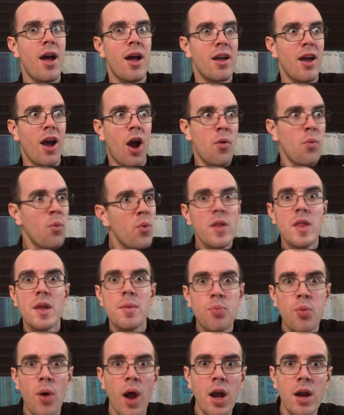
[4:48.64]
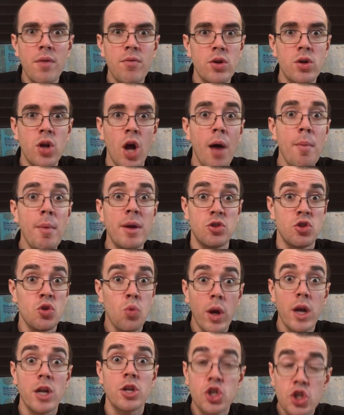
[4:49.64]
are really proud of your comics, or you
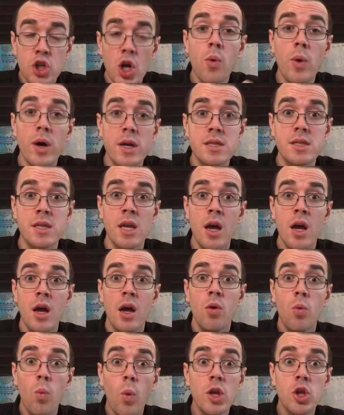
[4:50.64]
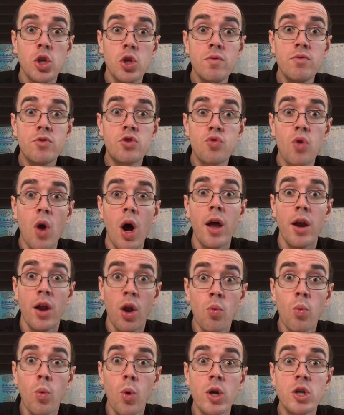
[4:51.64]
want to show us what you've drawn
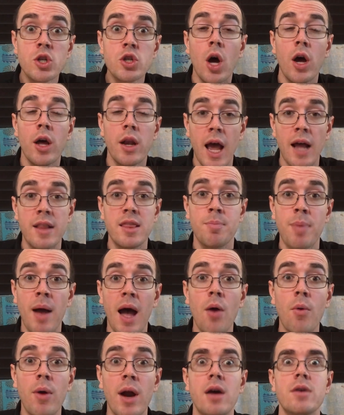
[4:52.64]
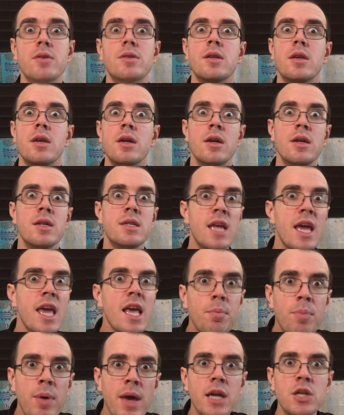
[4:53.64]
or worked on at the Powerhouse,
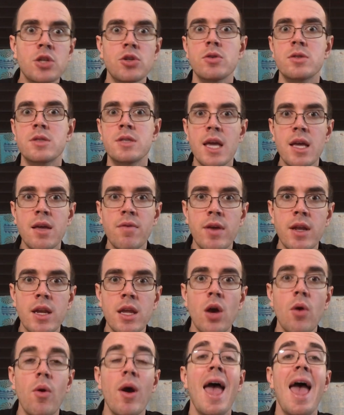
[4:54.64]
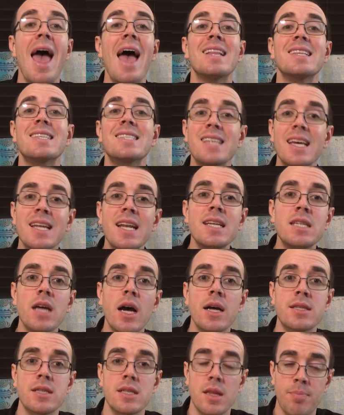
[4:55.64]
take pictures, take video, and send it to
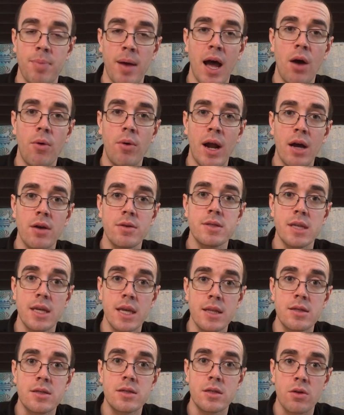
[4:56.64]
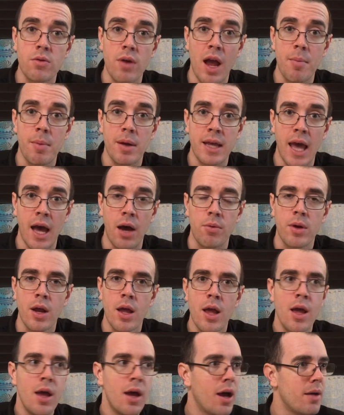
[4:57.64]
us at the Powerhouse Instagram account.
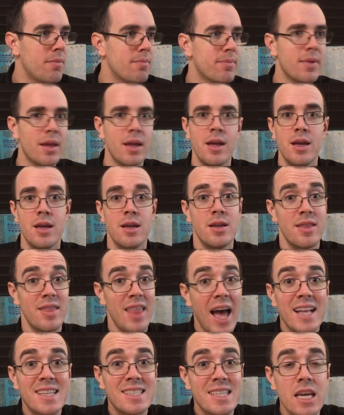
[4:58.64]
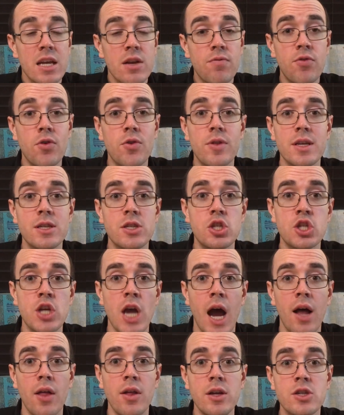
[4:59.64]
That's it for this
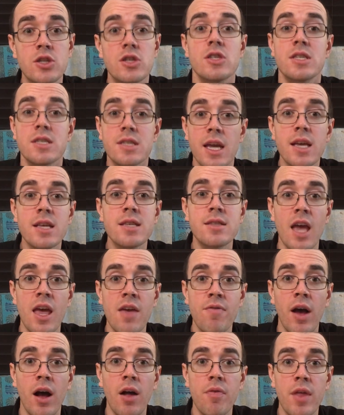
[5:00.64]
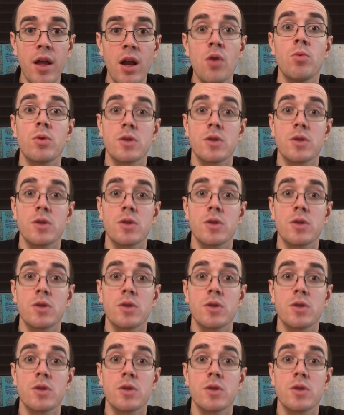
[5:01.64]
challenge. Stay safe out there, and we'll